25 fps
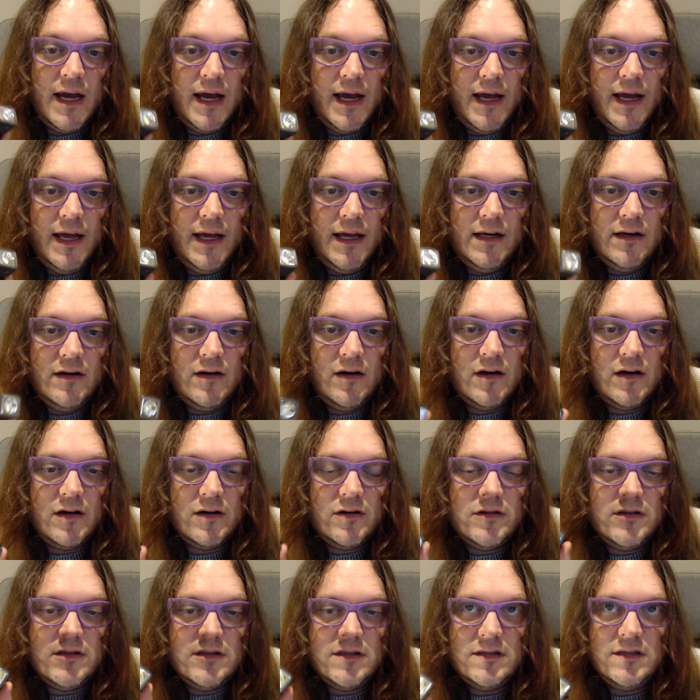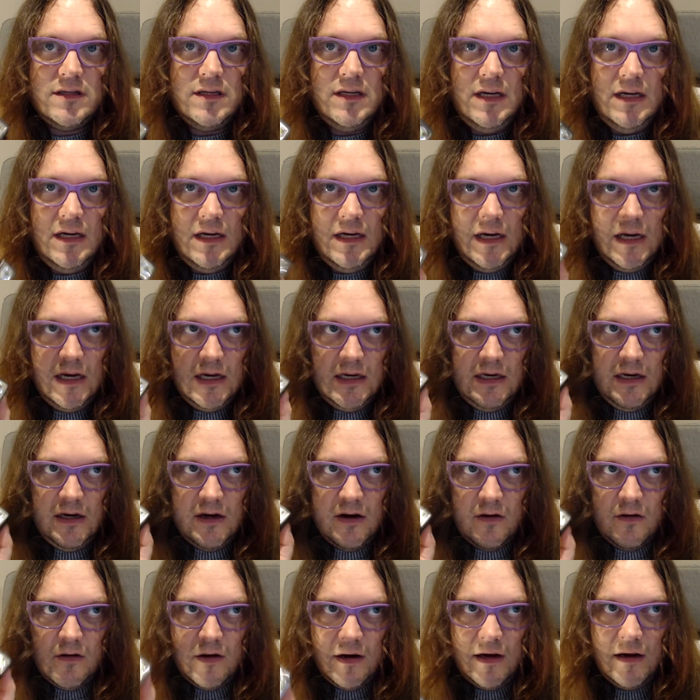and I could see,
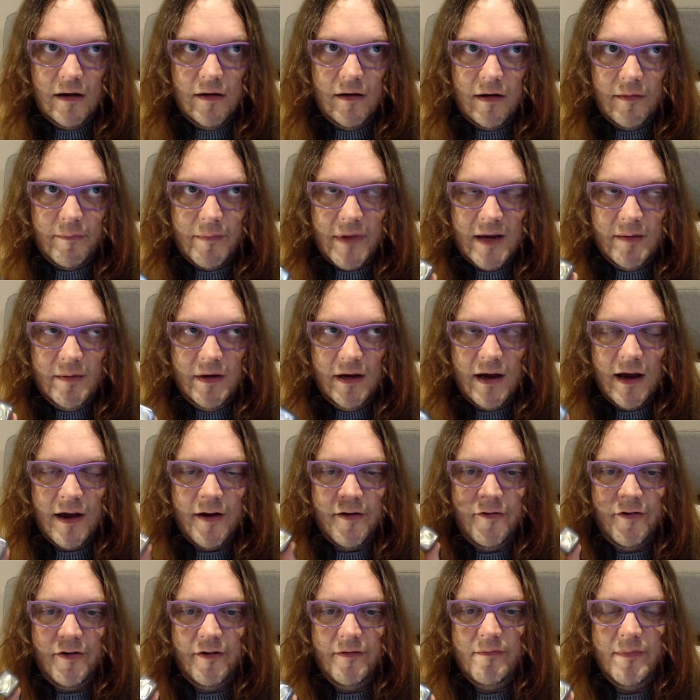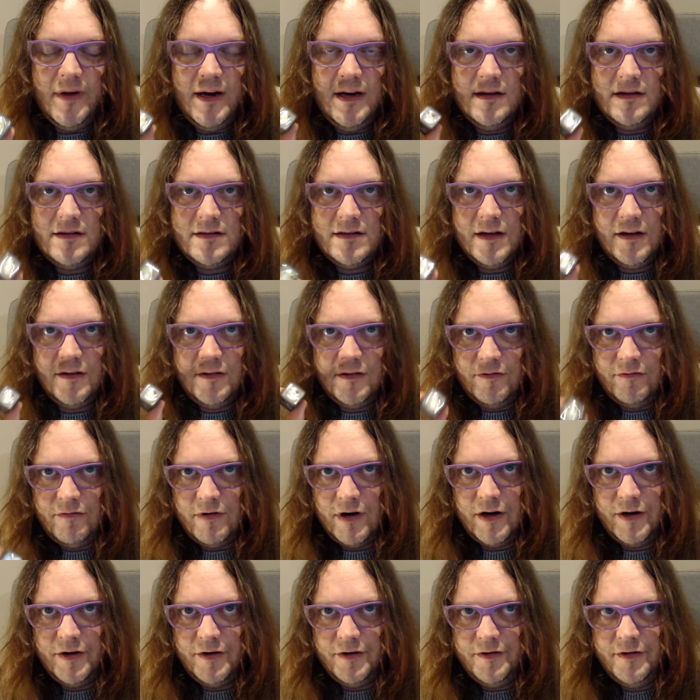maybe 100 meters down the
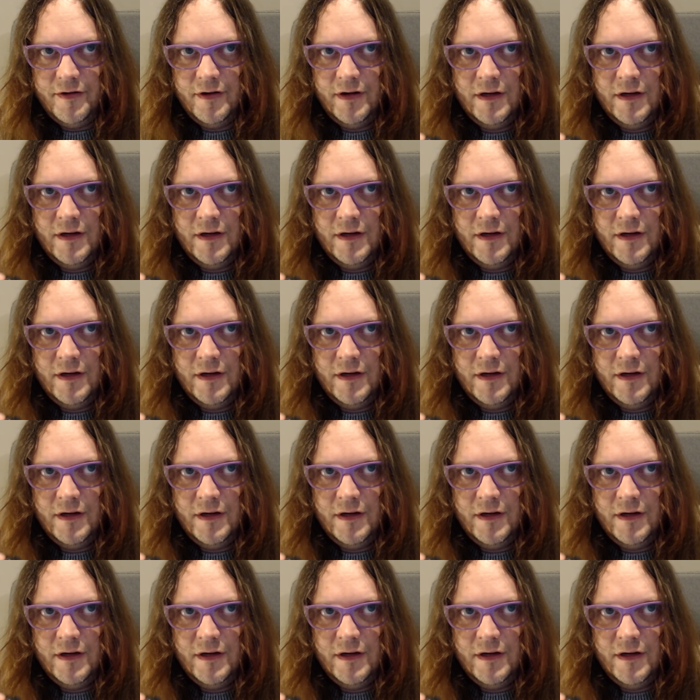road,